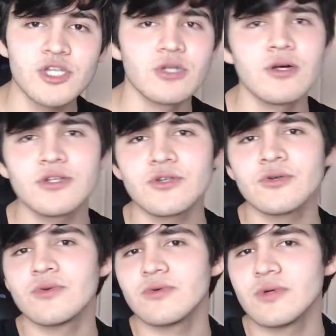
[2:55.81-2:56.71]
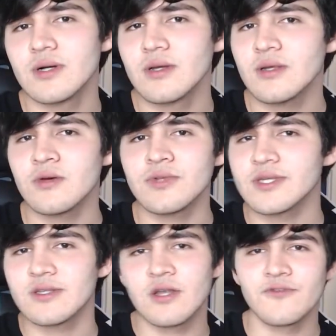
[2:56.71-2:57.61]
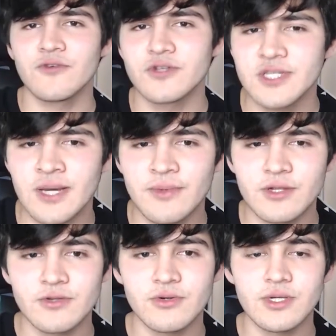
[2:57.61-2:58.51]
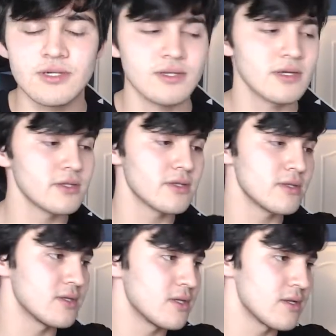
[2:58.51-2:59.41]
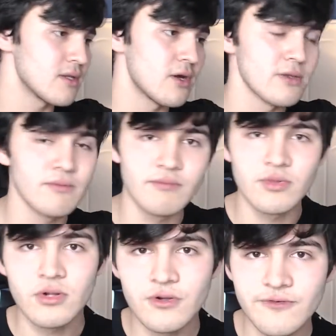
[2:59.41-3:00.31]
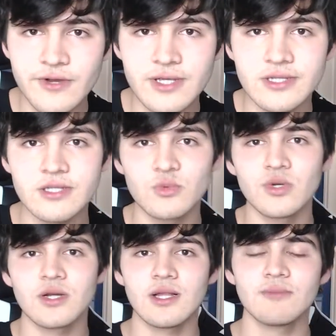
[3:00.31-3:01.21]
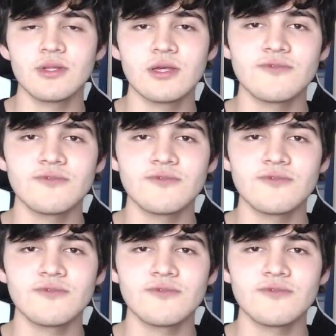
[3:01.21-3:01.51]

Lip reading: And also, this is not the first time they're doing it. They did it on Blurryface as well, I believe.